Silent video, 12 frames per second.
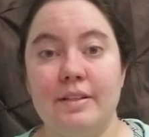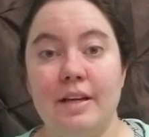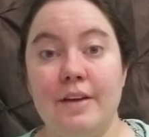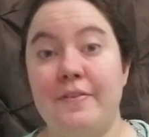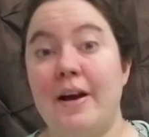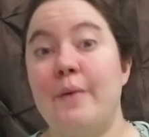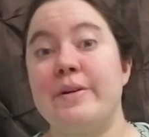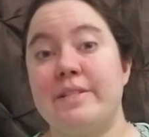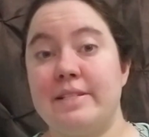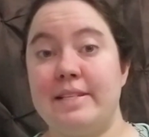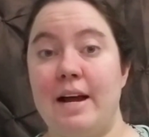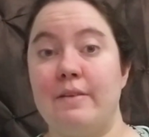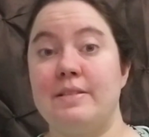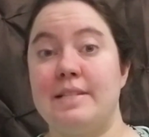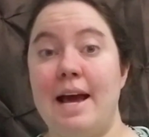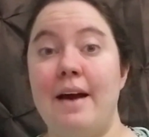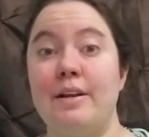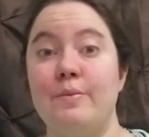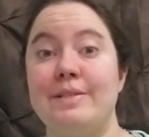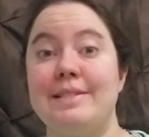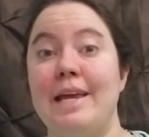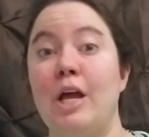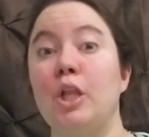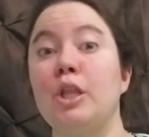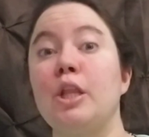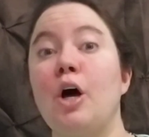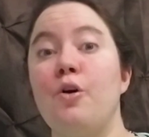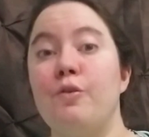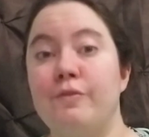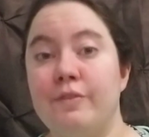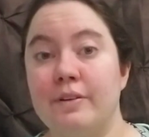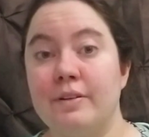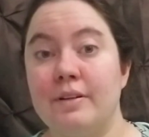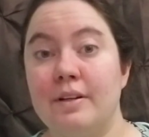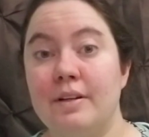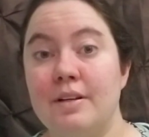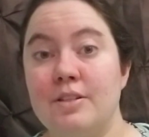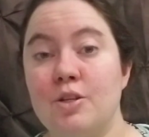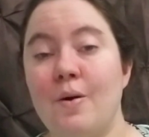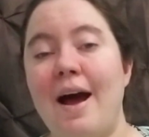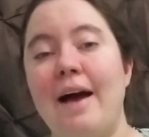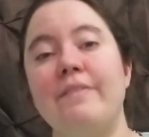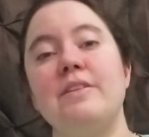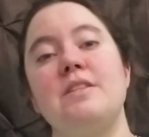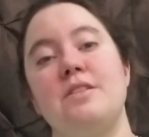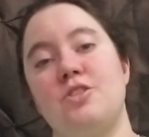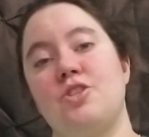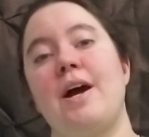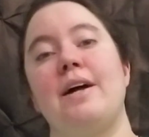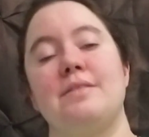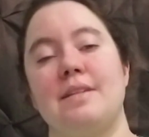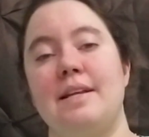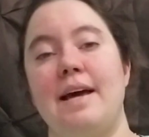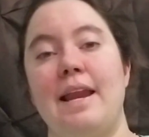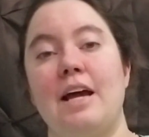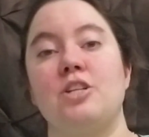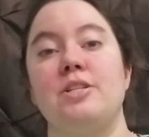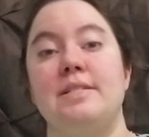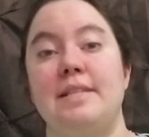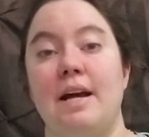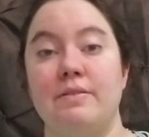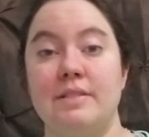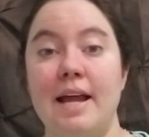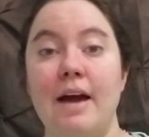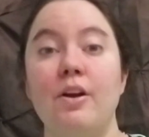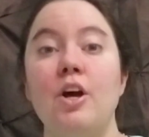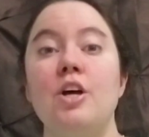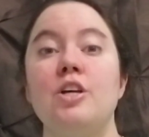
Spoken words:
If I were to sound it out, it would say loave. So obviously the child cannot actually sound it out.